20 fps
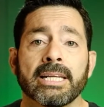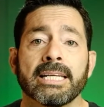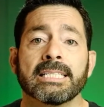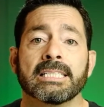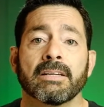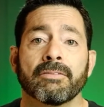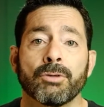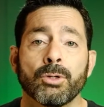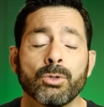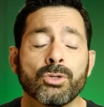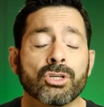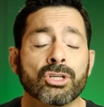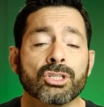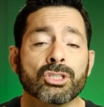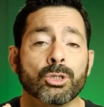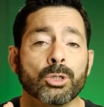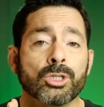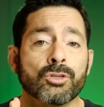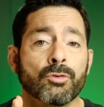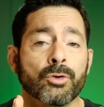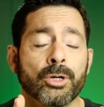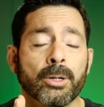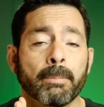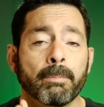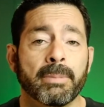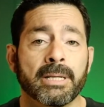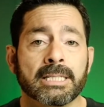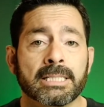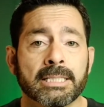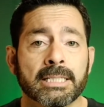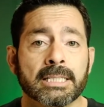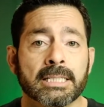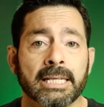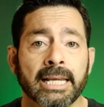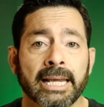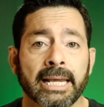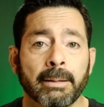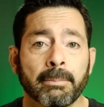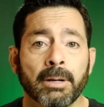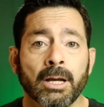it is, if you just search for your business
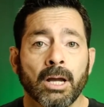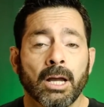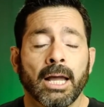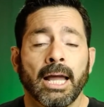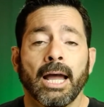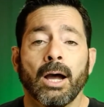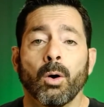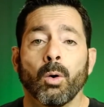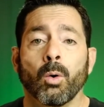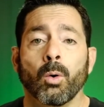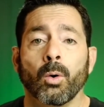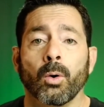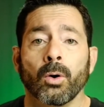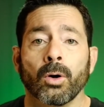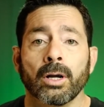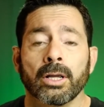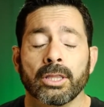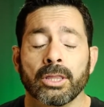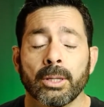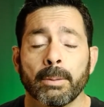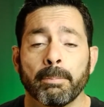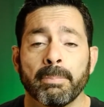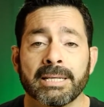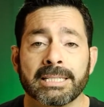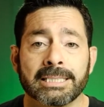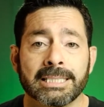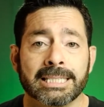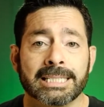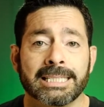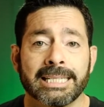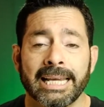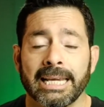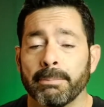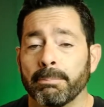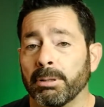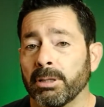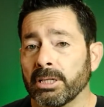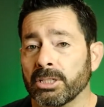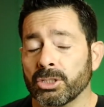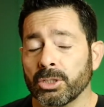name or the business name
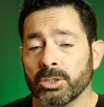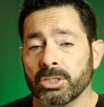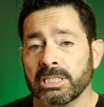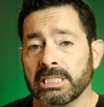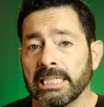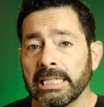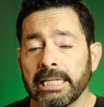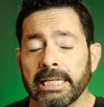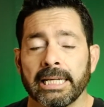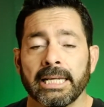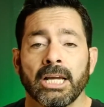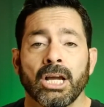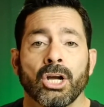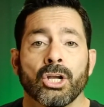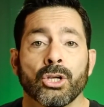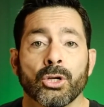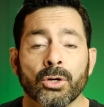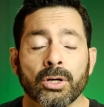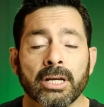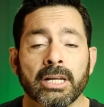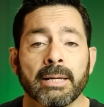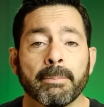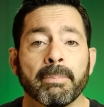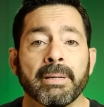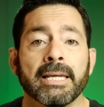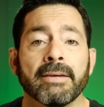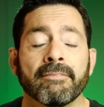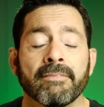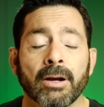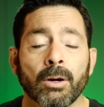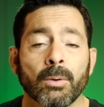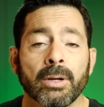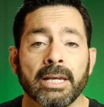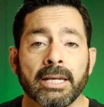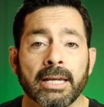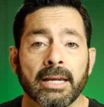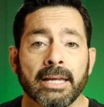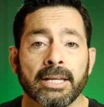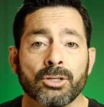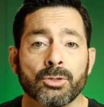plus your city, you're going to be
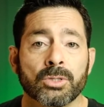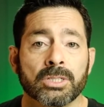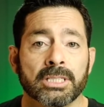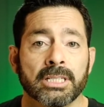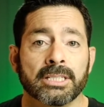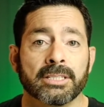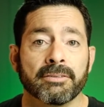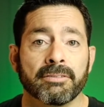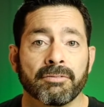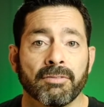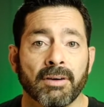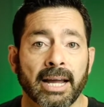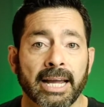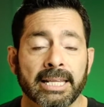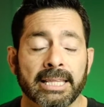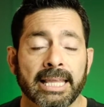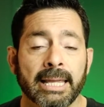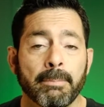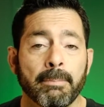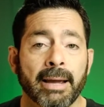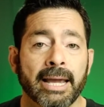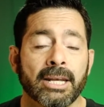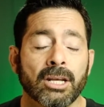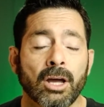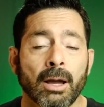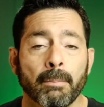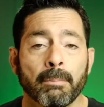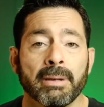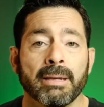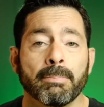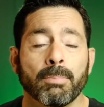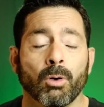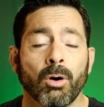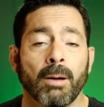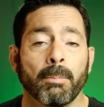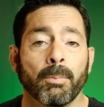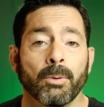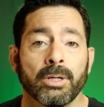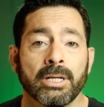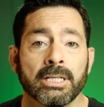very interested to find they might not be
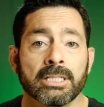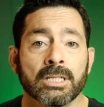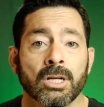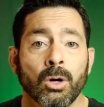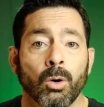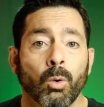properties